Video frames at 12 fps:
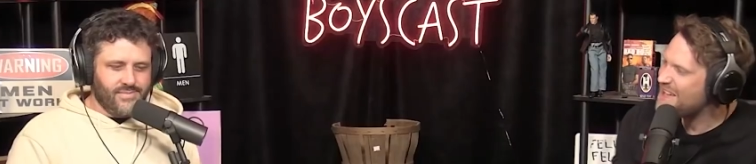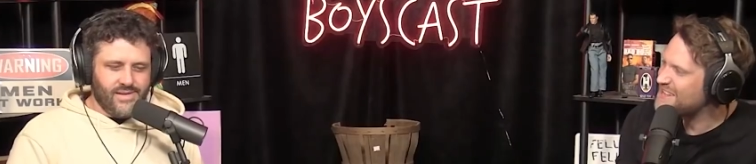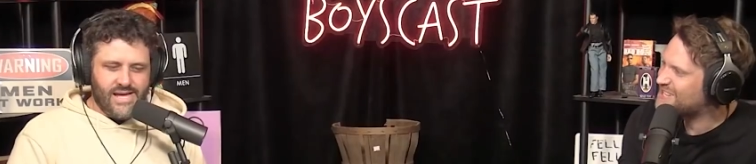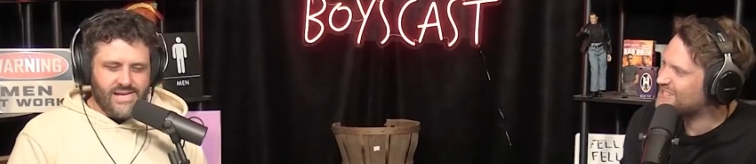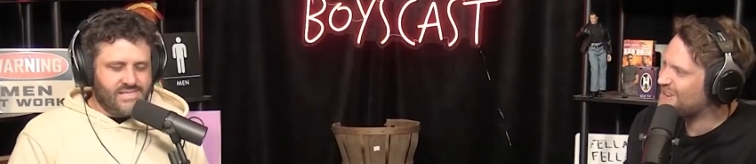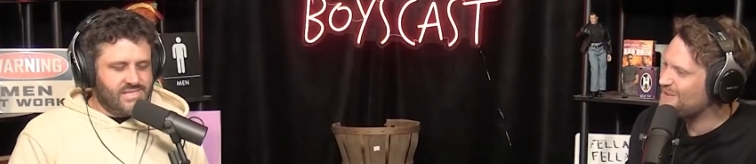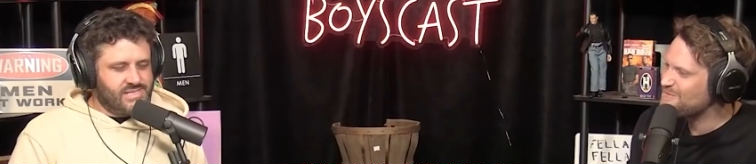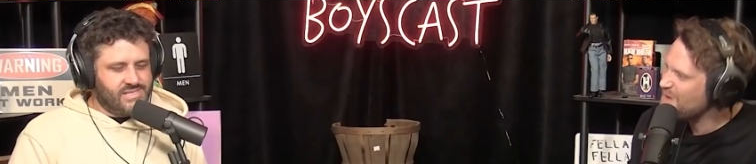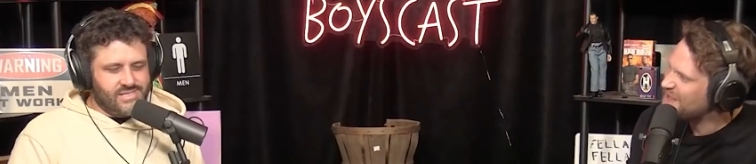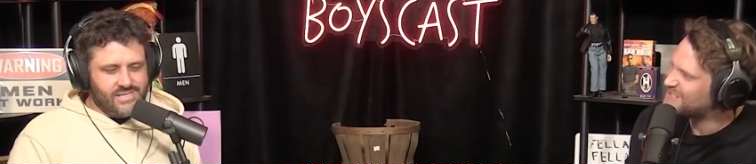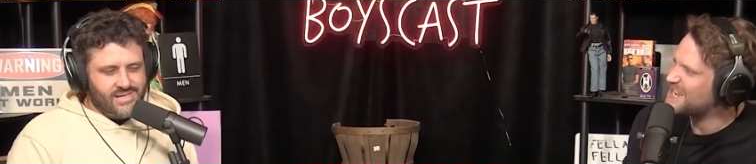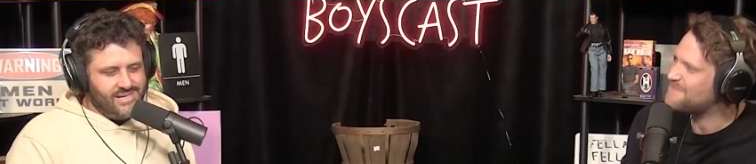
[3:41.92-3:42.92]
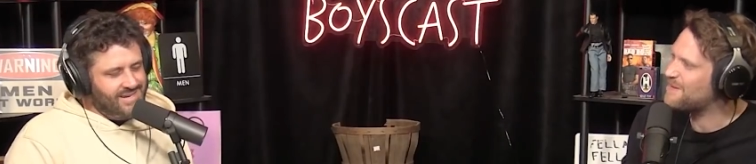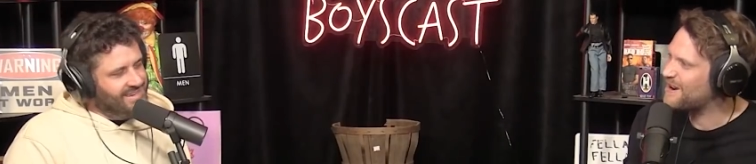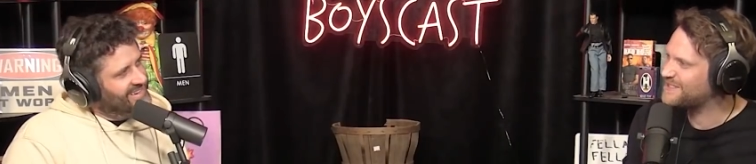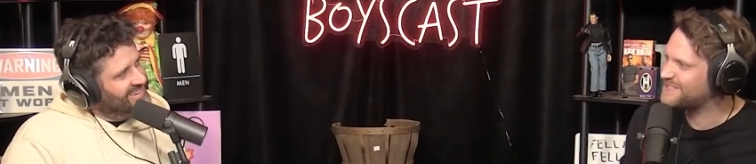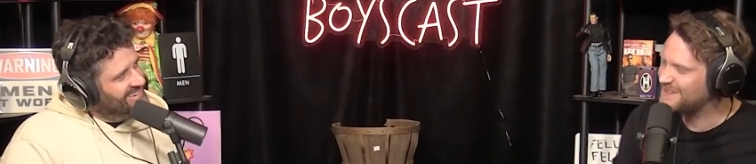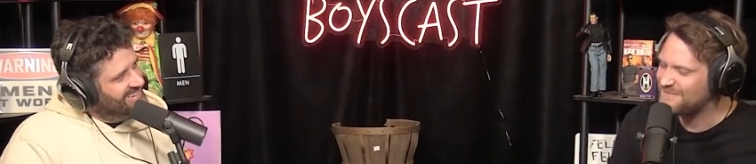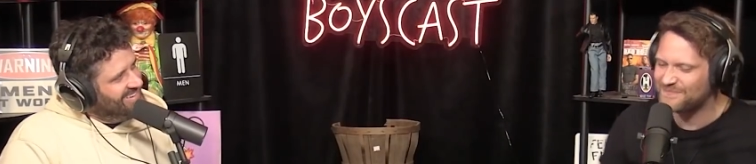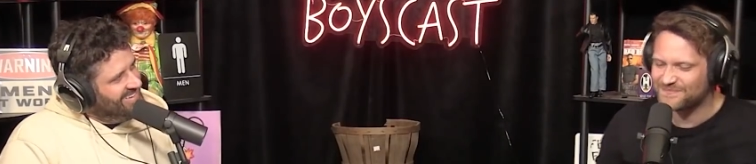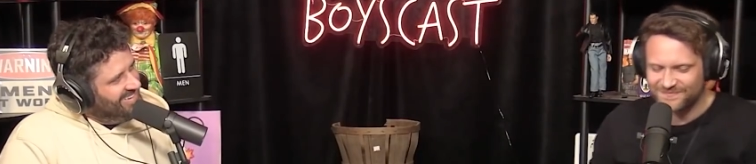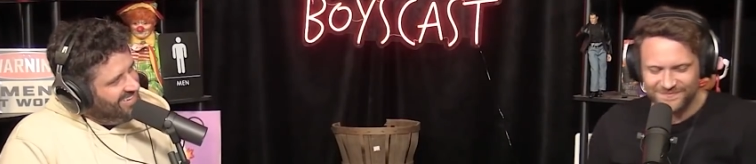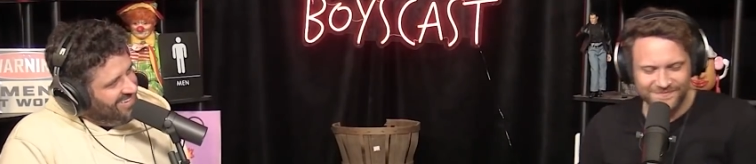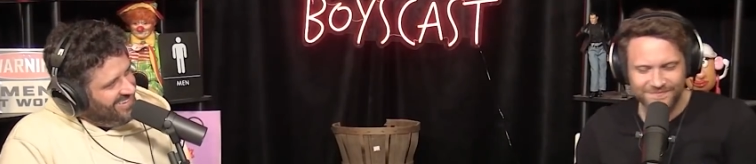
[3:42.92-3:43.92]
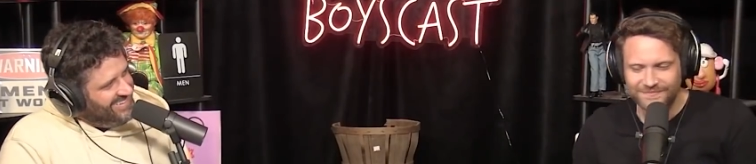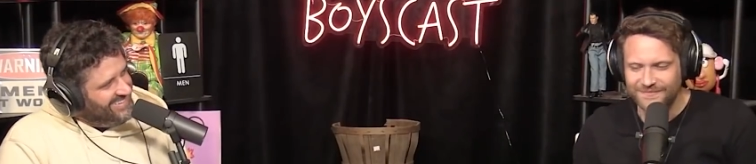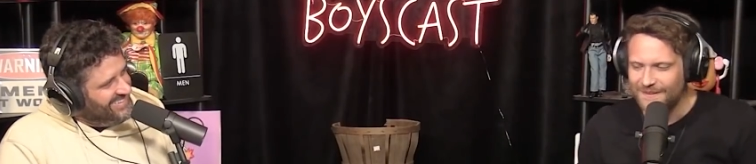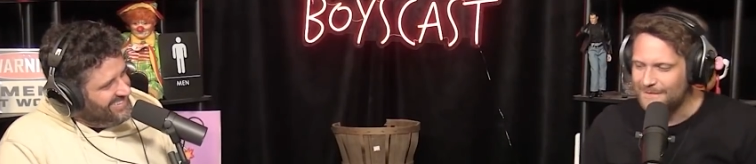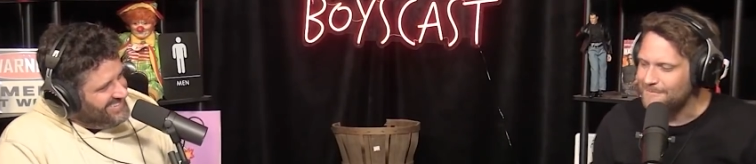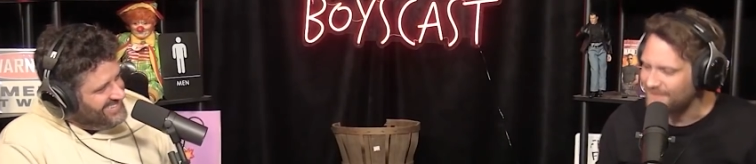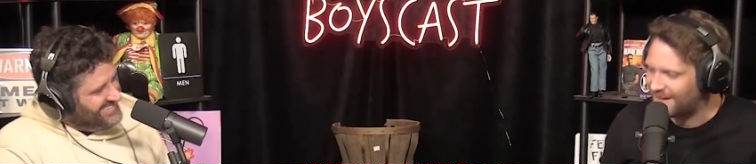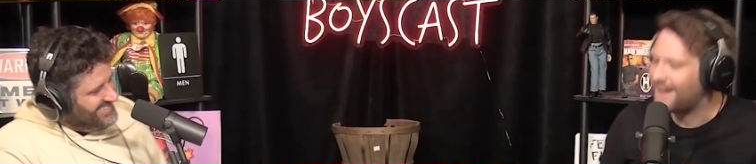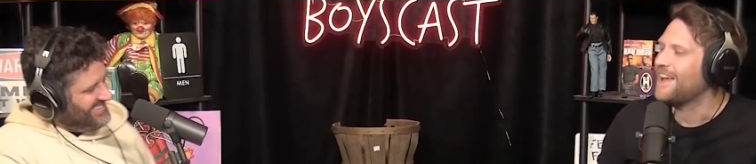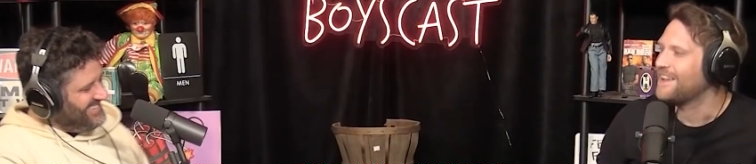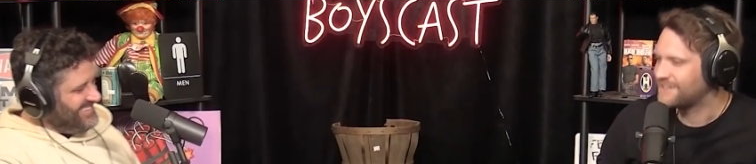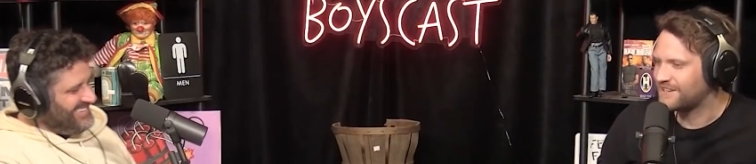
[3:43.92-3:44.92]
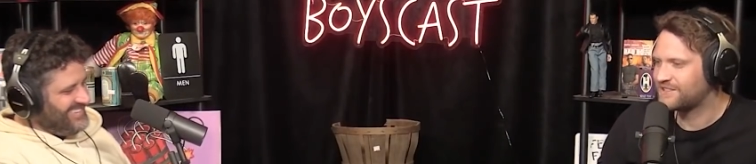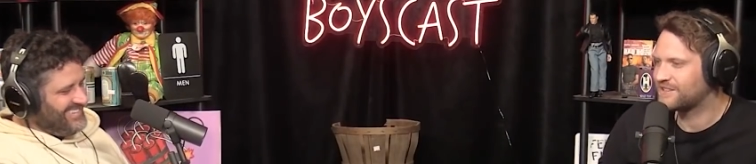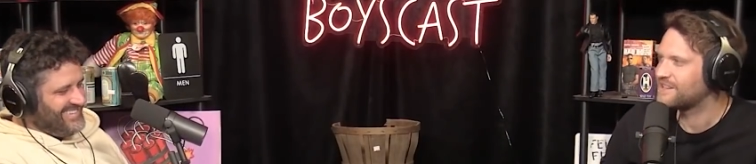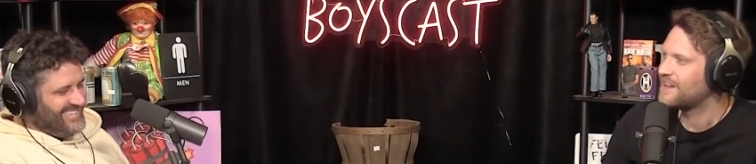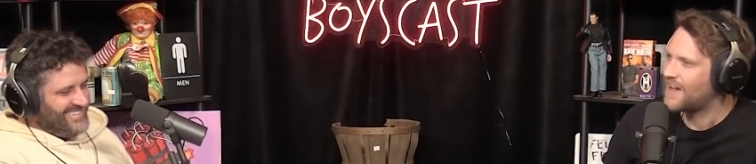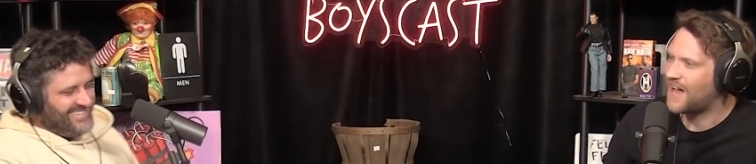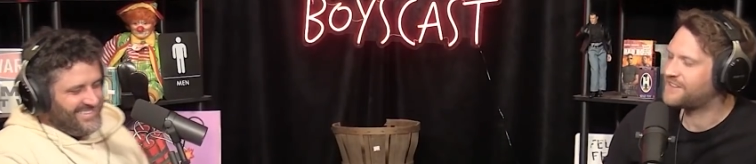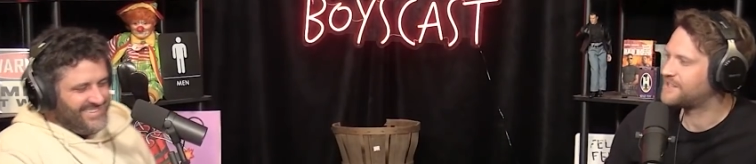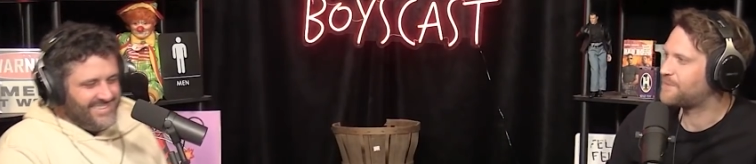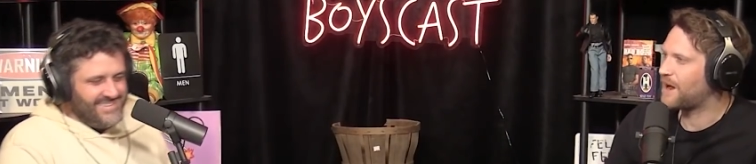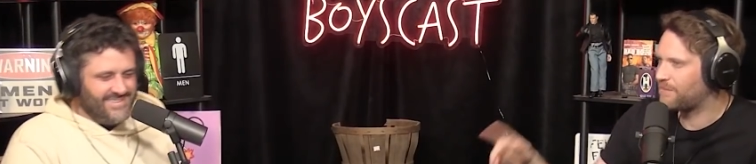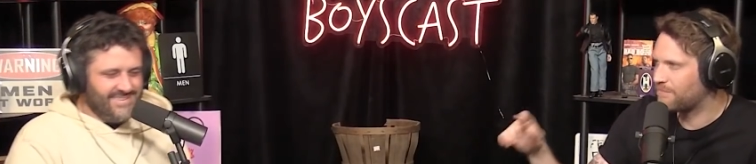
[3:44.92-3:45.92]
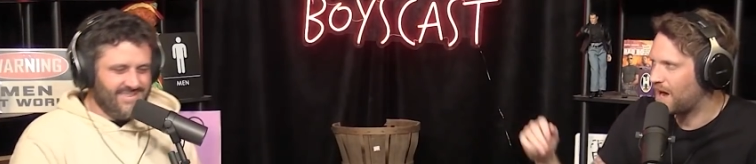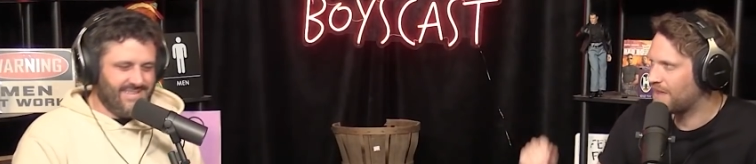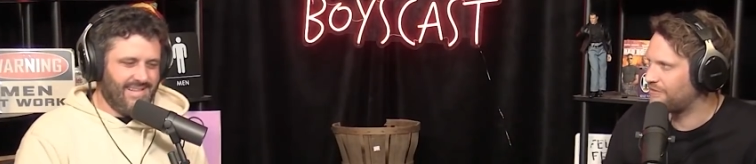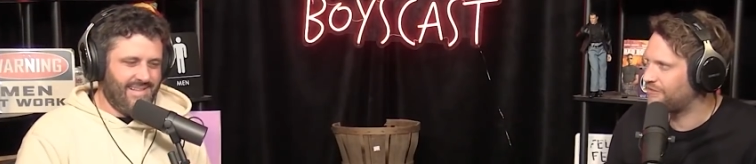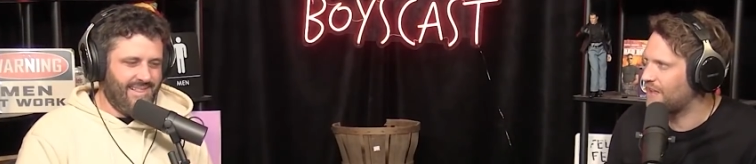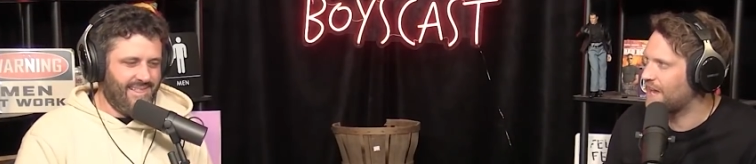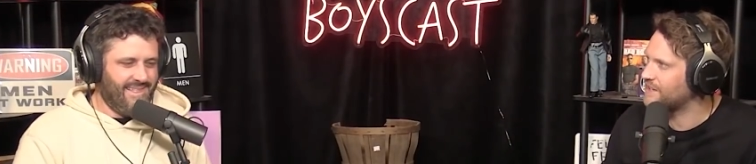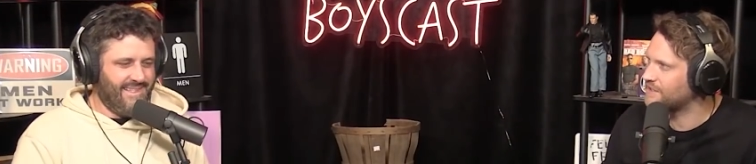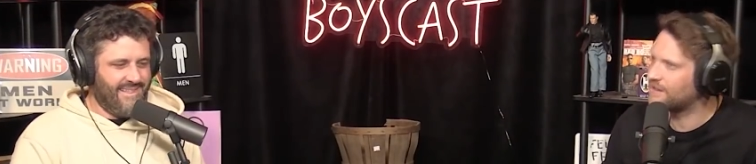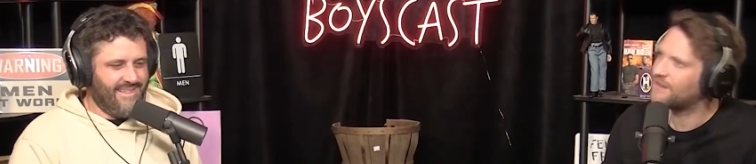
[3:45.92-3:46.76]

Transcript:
Speaker 1: this That's... is a risky person. Uh, yeah, she goes, I'll just probably buy the flight. And you